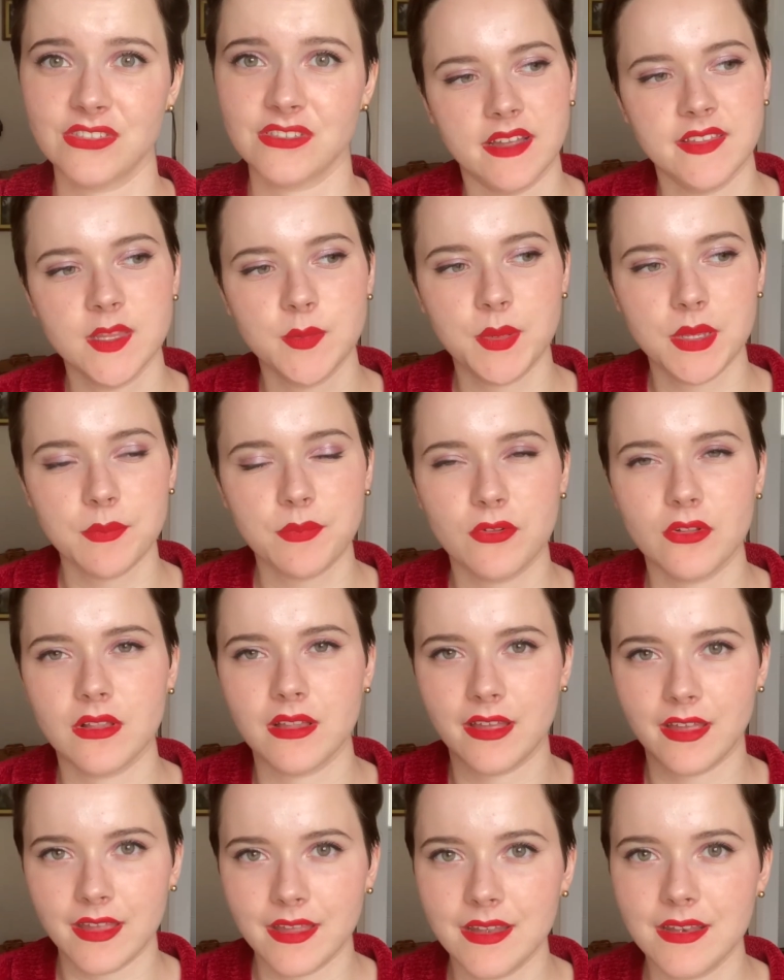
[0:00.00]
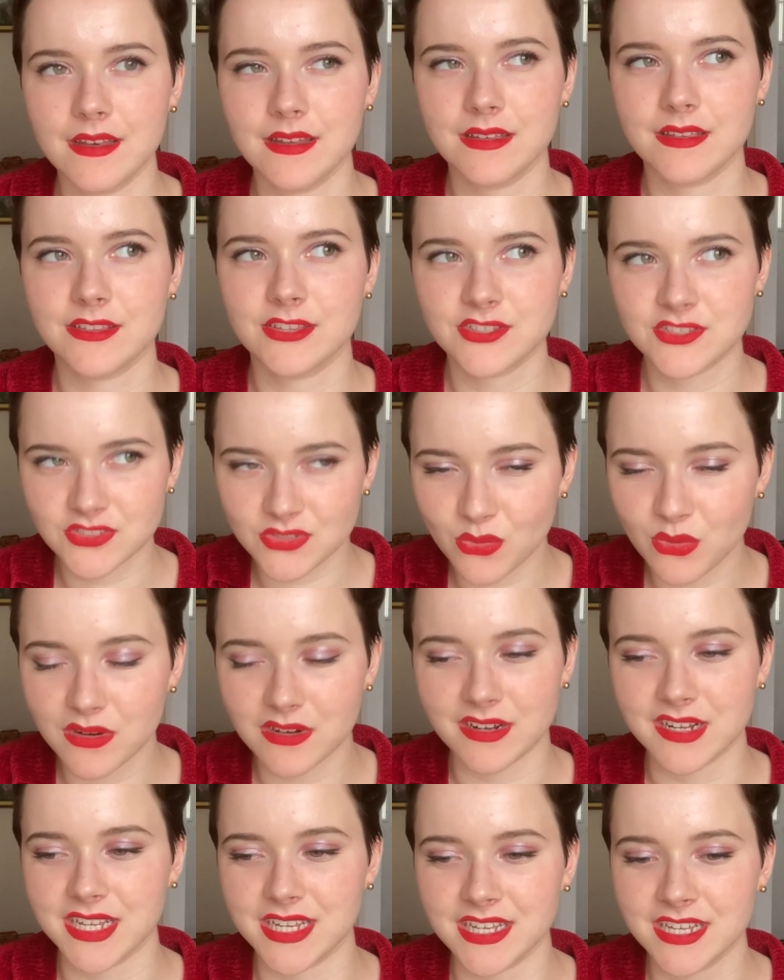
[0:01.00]
And the people in the
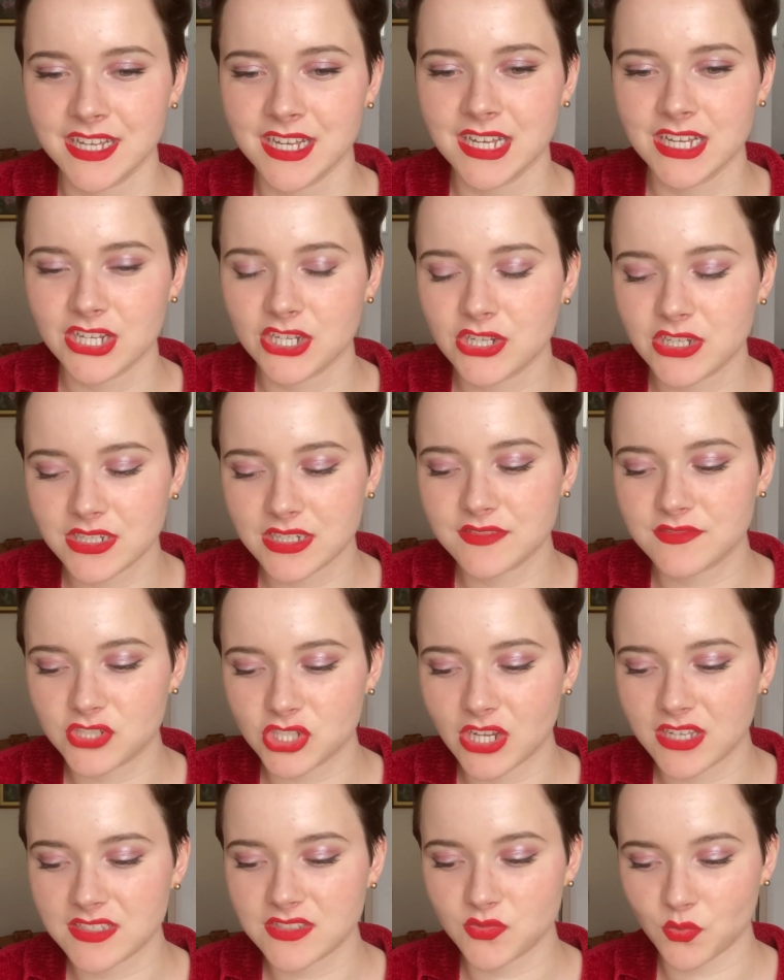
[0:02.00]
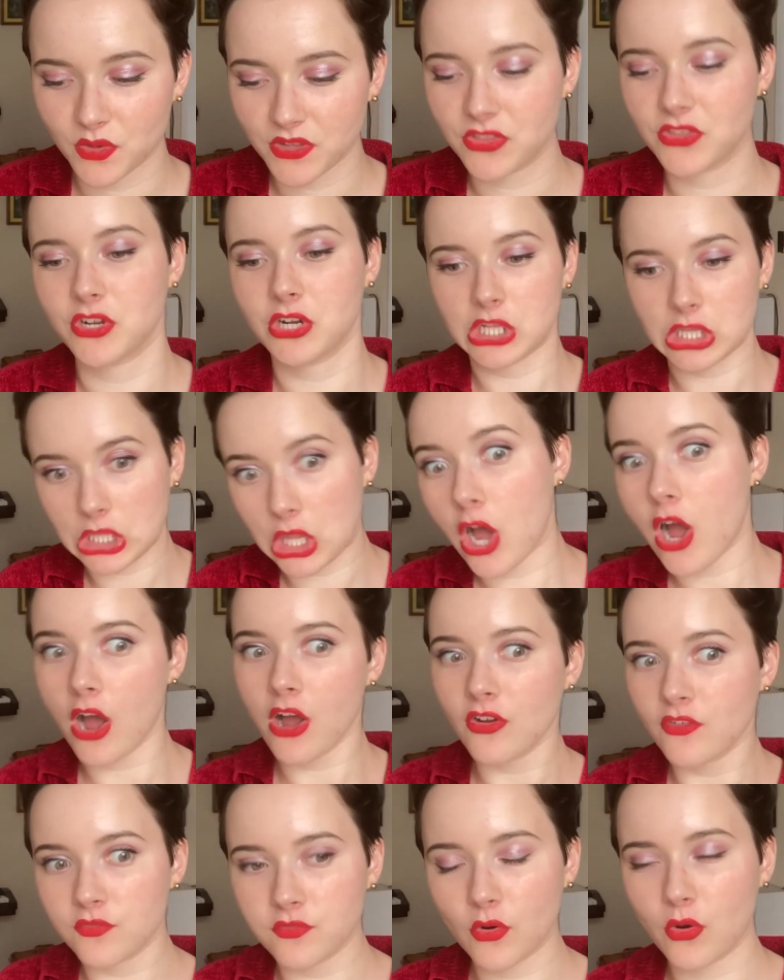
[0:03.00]
story could have just, with their
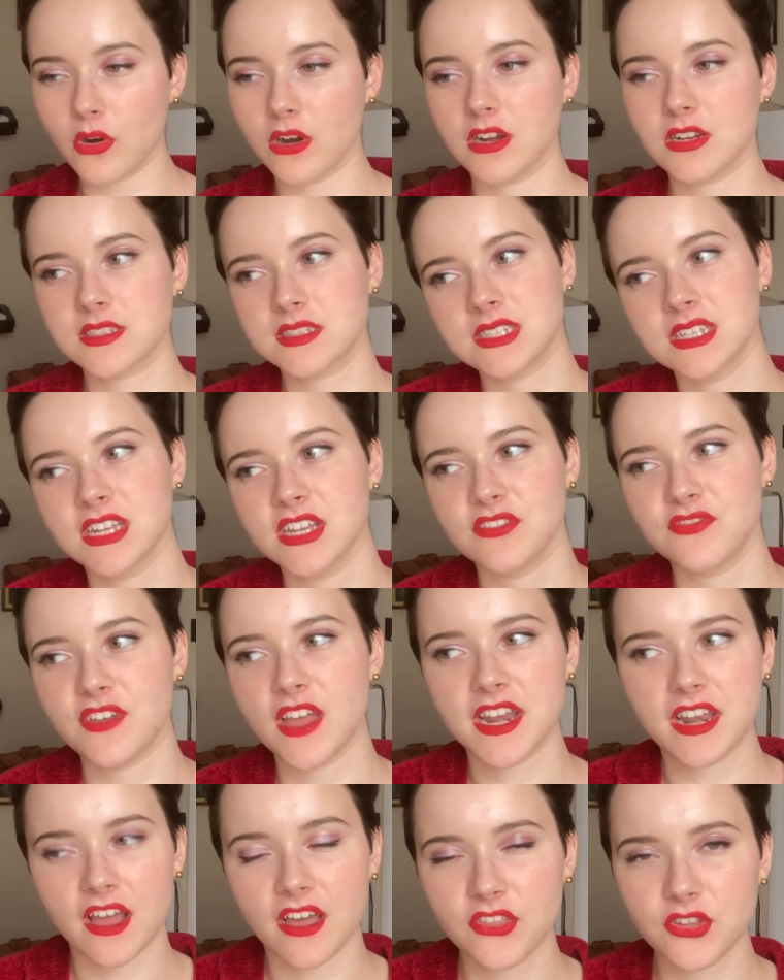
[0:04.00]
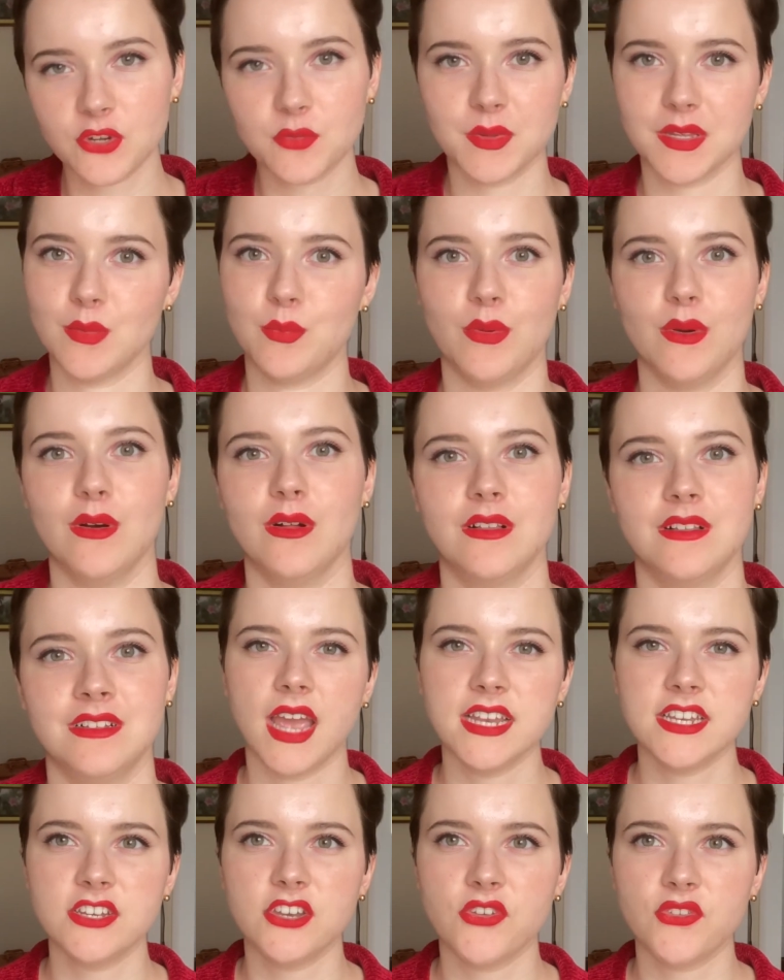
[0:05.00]
long forks, fed other people.
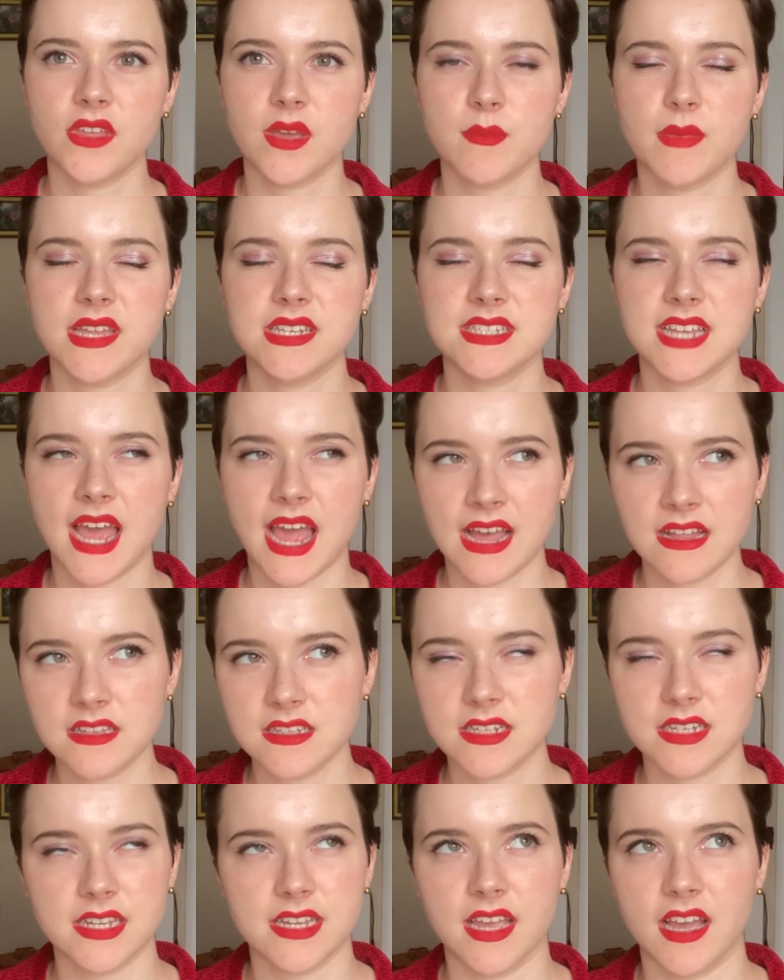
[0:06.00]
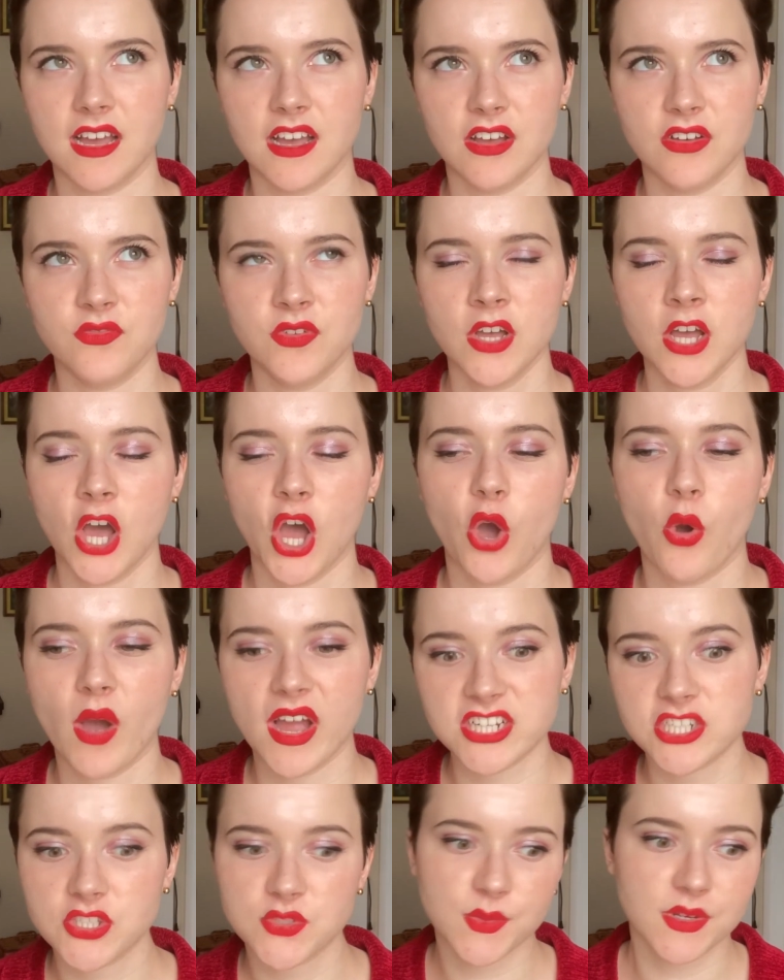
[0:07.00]
And you know, that mentality of, oh,
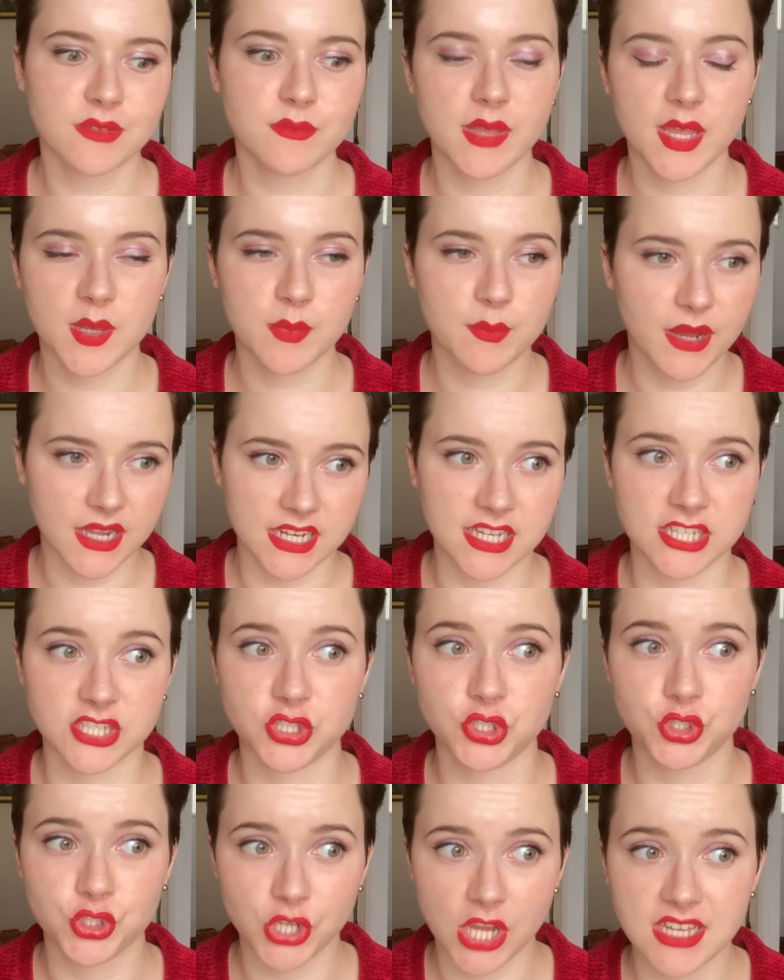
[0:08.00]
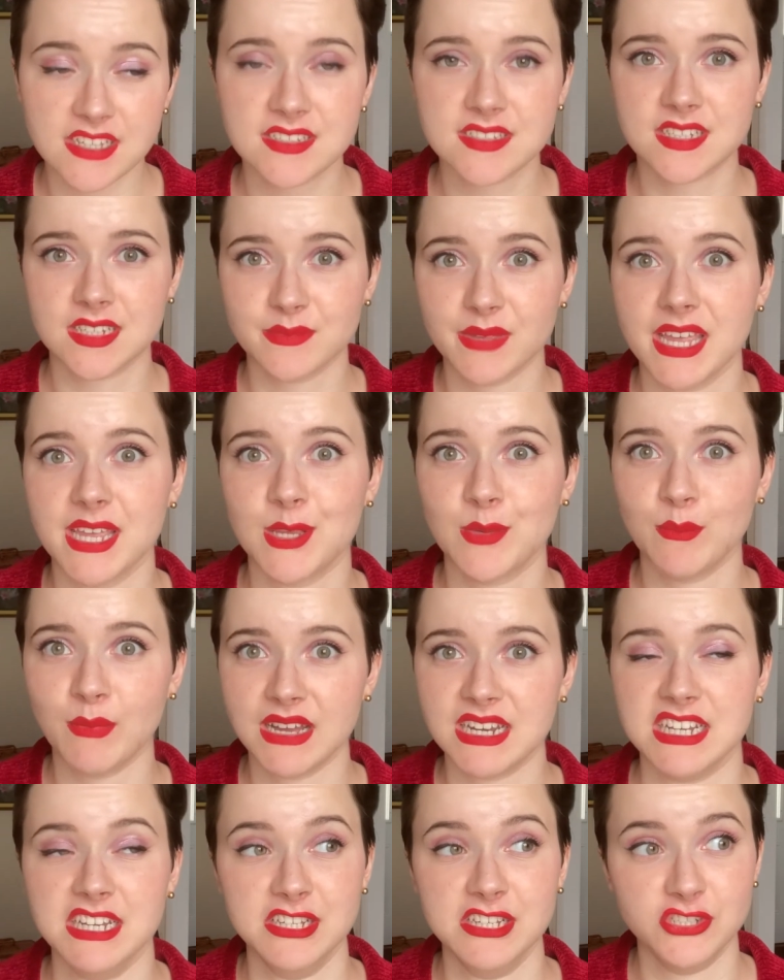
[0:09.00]
I just want to make money, just to
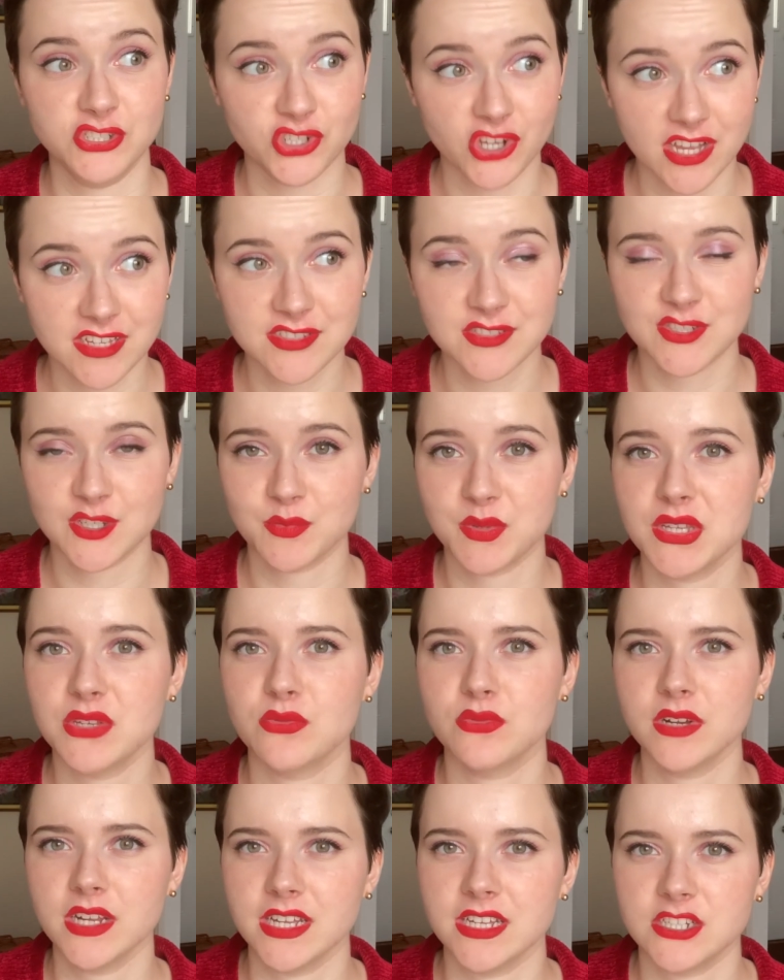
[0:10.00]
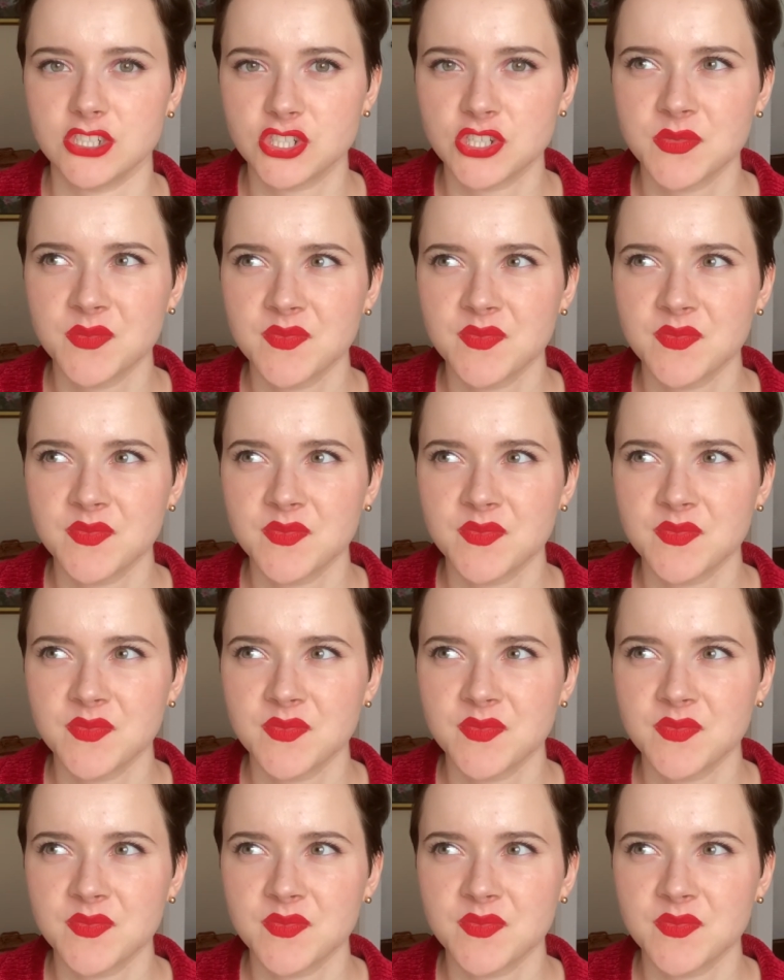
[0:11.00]
be rich.